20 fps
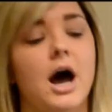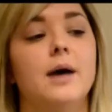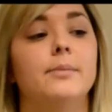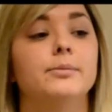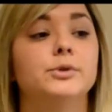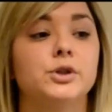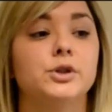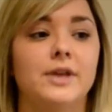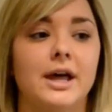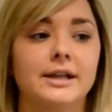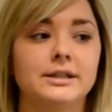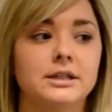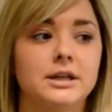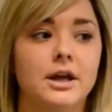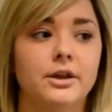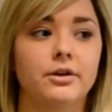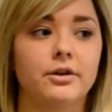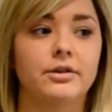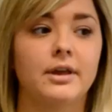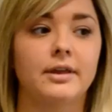So that's
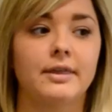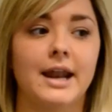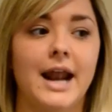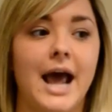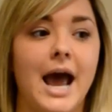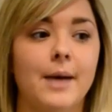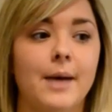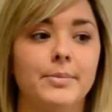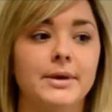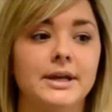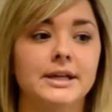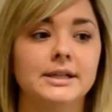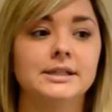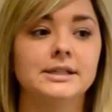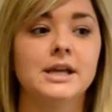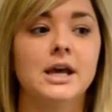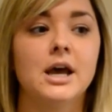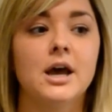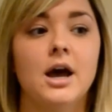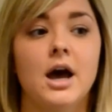another thing that happens.
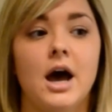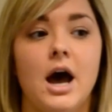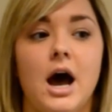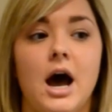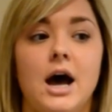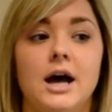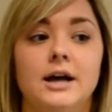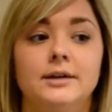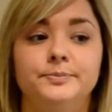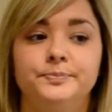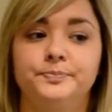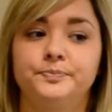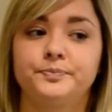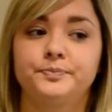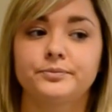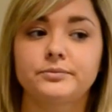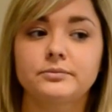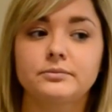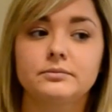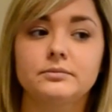
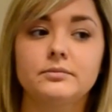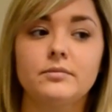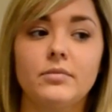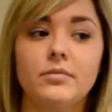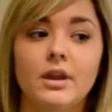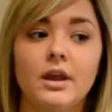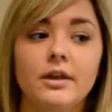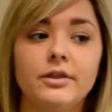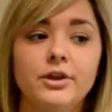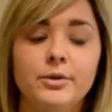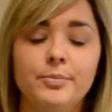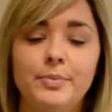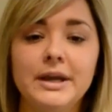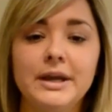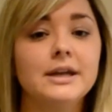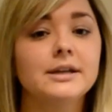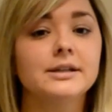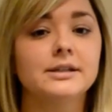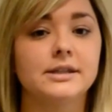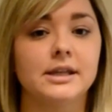The
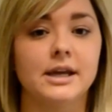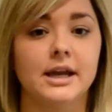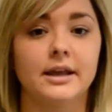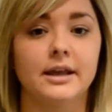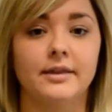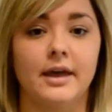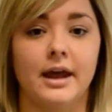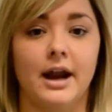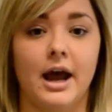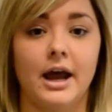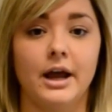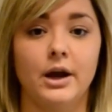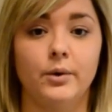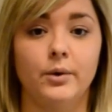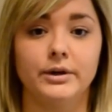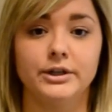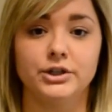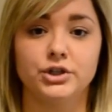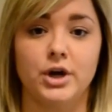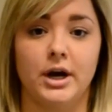biggest thing that I
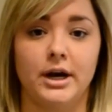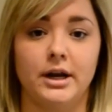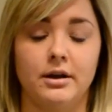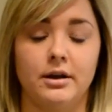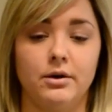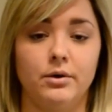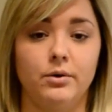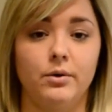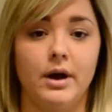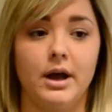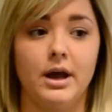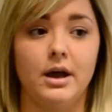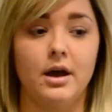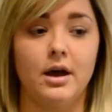always try to